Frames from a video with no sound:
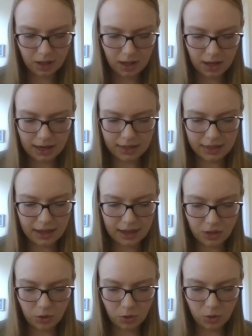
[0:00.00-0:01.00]
And I
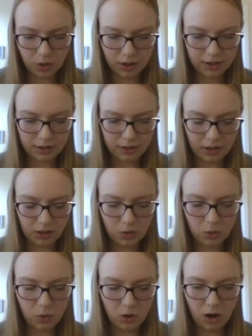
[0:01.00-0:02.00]
thank you, Lord, that
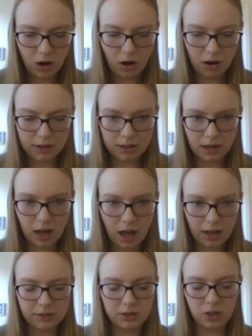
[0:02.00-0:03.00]
you are
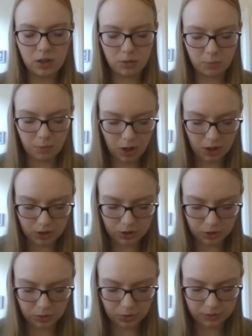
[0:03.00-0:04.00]
not
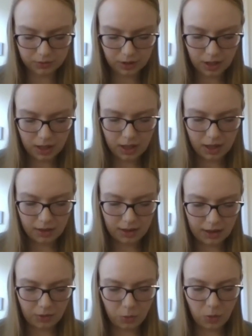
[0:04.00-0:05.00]
partial,
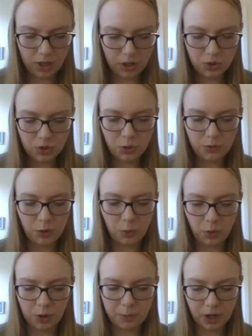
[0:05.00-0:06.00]
that what you do for
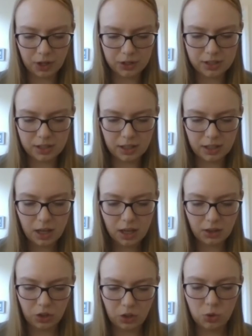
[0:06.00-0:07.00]
one person,
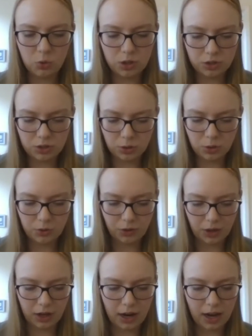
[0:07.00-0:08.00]
that you can do
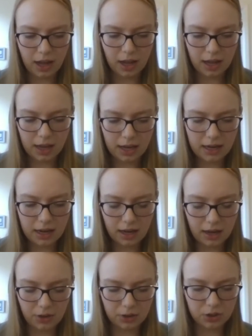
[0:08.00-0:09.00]
for any
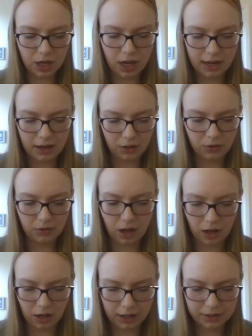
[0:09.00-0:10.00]
other child of
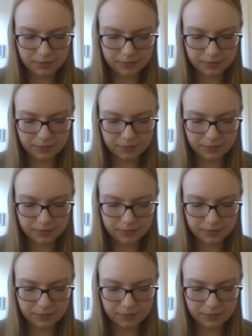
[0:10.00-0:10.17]
God.